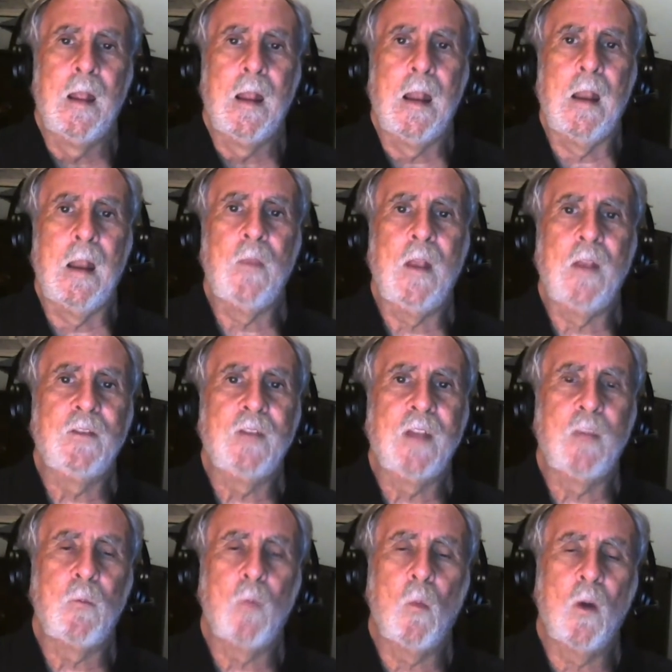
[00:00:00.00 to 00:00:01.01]
And they
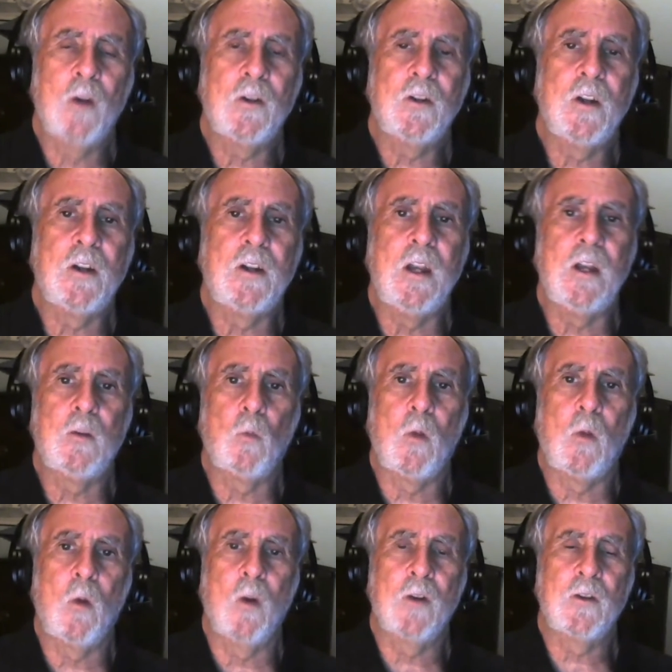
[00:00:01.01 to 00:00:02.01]
said, we want you to teach,
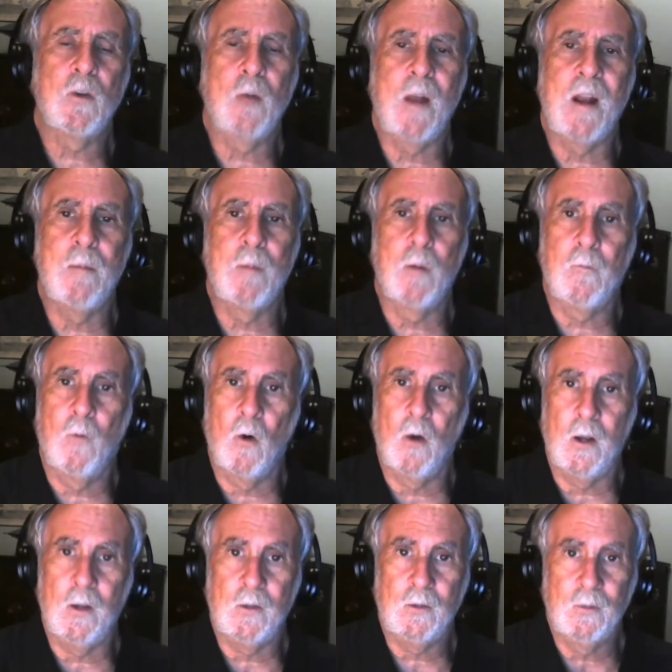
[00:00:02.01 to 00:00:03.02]
we want you to write a book
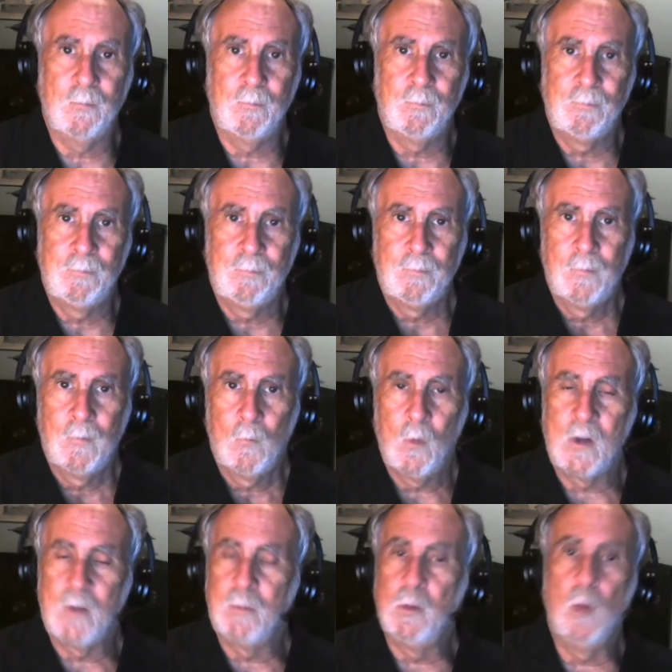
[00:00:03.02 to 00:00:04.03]
for us,
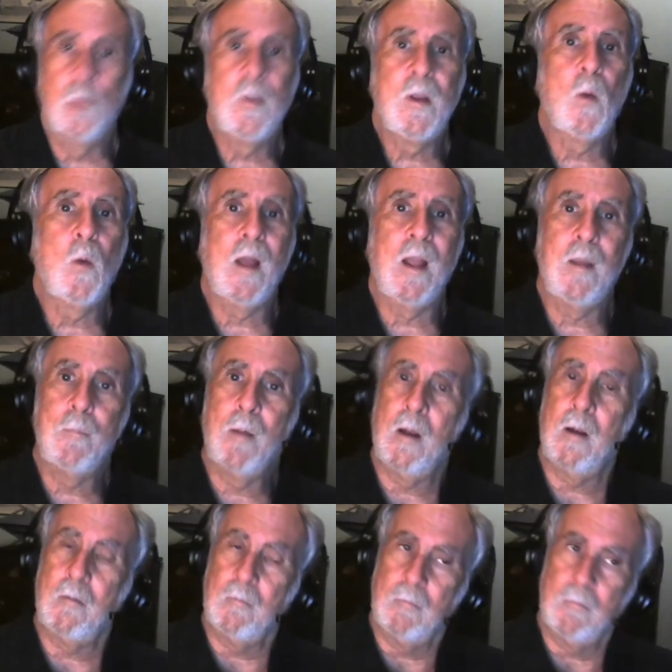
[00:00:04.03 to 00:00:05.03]
which blew me away,
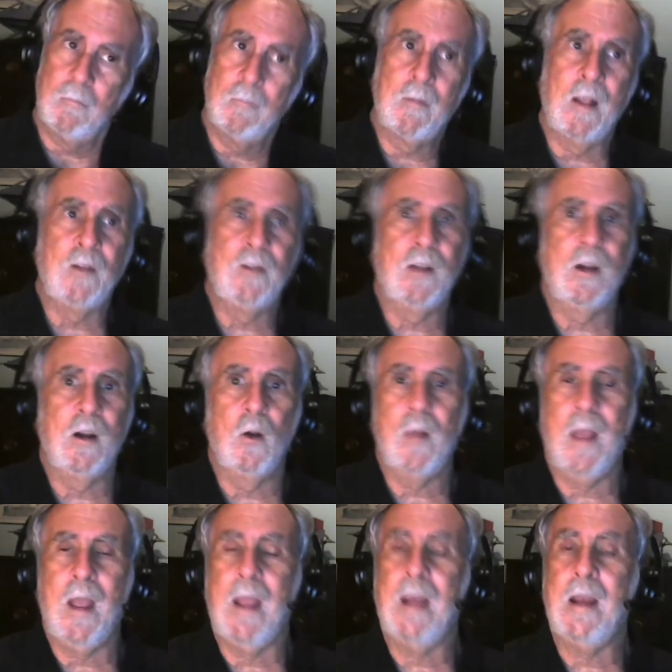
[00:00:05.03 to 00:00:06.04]
but they said,
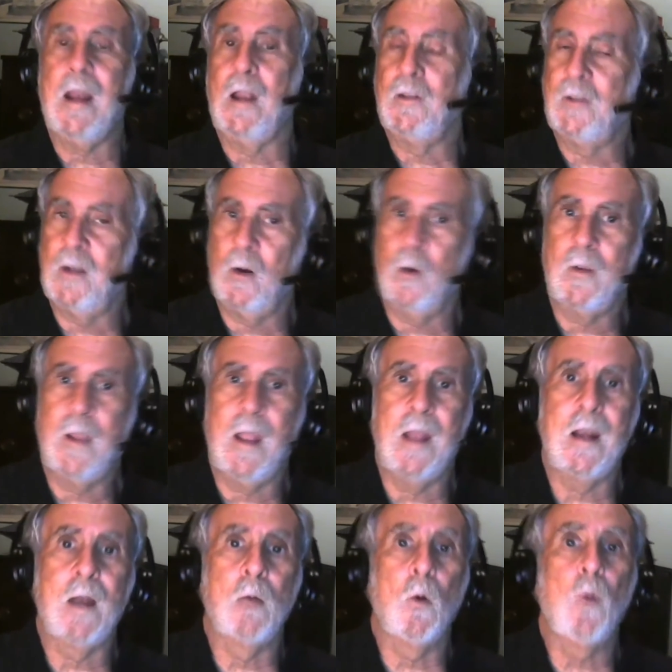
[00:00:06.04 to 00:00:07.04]
okay. And I said, okay.
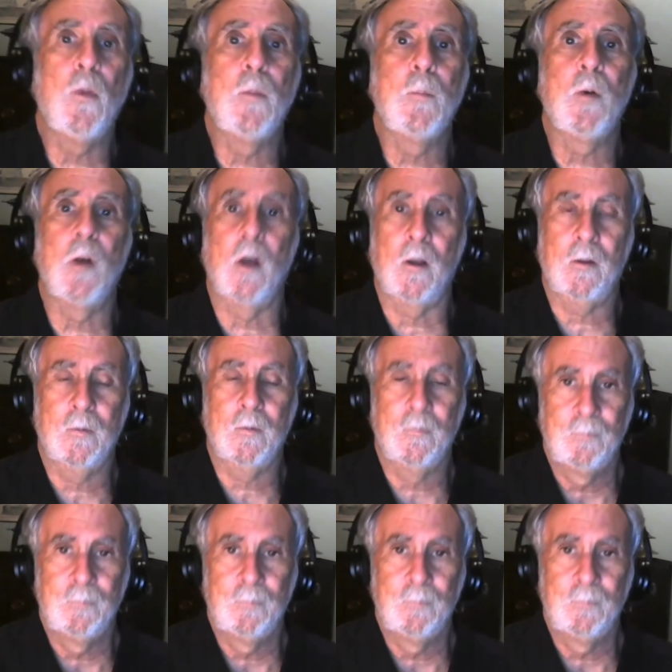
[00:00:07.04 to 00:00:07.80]
And I wrote the book.